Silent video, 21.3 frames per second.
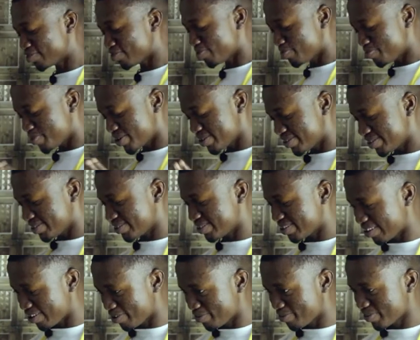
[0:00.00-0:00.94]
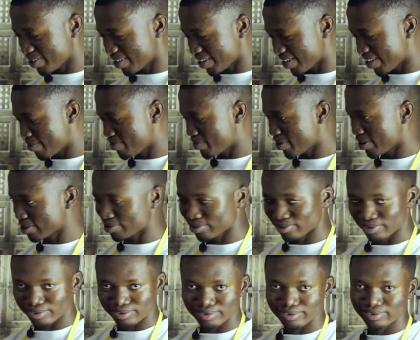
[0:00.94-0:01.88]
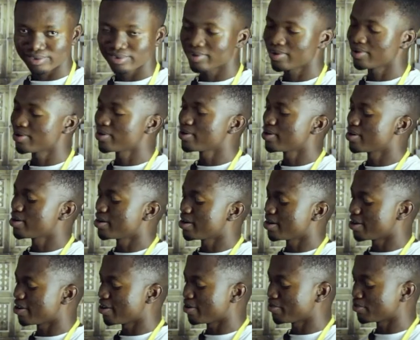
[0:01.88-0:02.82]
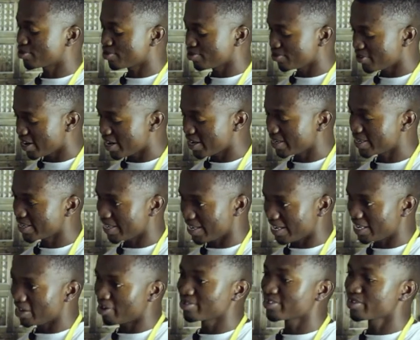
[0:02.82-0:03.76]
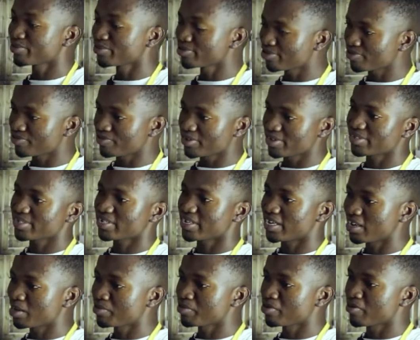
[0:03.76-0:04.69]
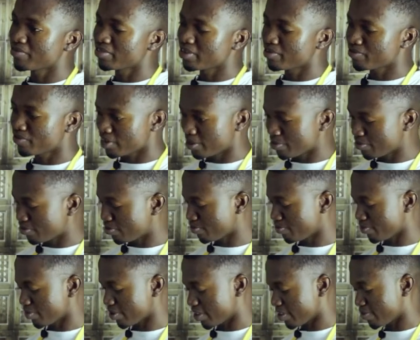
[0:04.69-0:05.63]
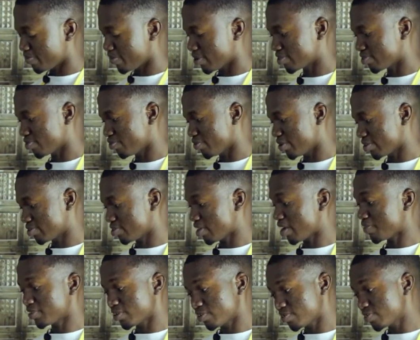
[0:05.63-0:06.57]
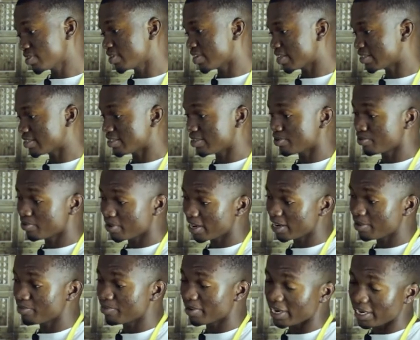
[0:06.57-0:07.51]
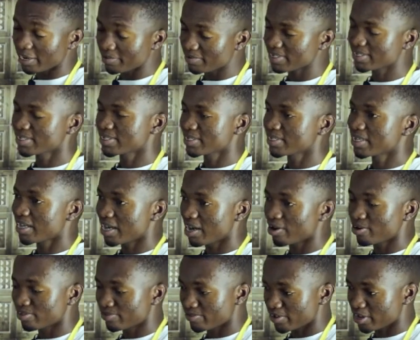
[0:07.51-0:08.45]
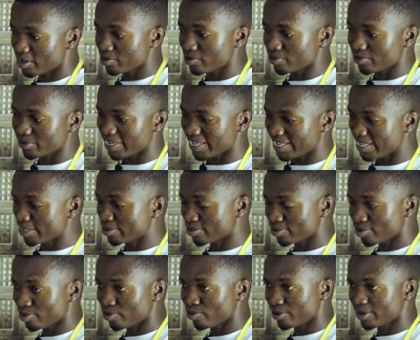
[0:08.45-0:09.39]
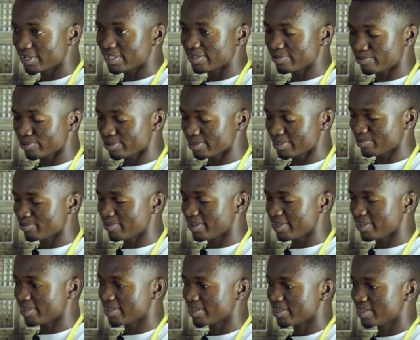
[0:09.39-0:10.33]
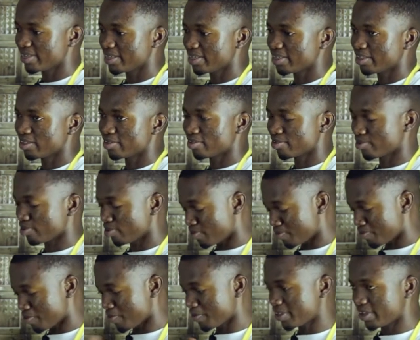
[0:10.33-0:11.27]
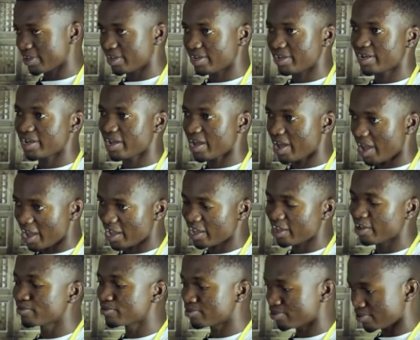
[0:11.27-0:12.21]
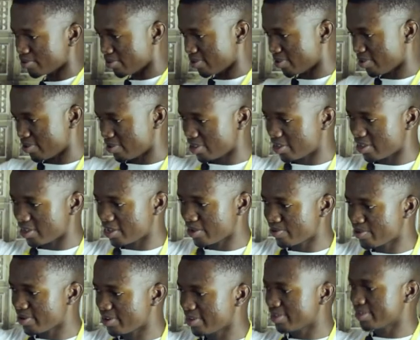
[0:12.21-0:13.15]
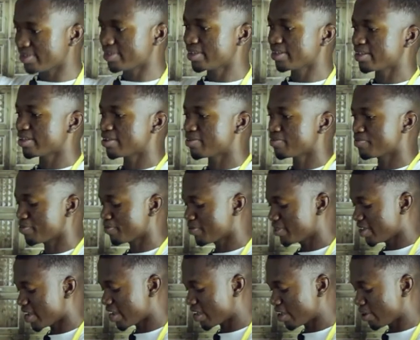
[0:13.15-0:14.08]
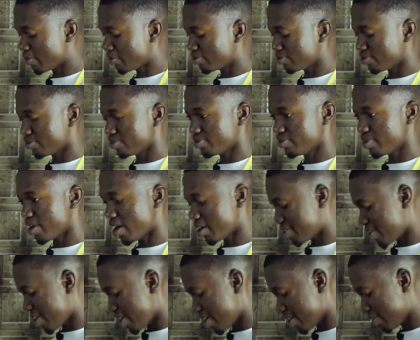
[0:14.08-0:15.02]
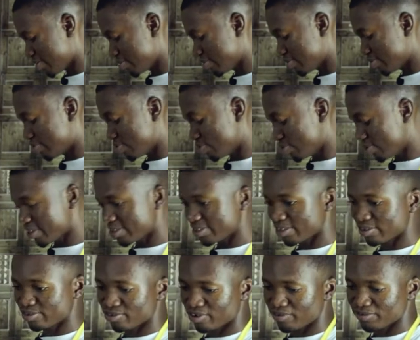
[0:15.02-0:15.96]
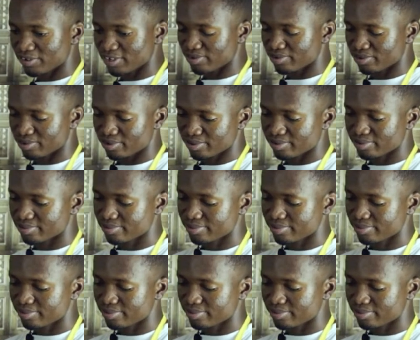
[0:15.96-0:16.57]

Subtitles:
to purchase them, came back to Sunyai, and I was able to fix a number of them for them to get back to work. So after doing that, he really believed I was very good, and he saw what it was in me. Mm-hmm. So from there, I came to, I will need it. From there, I came to Accra, 2012 general.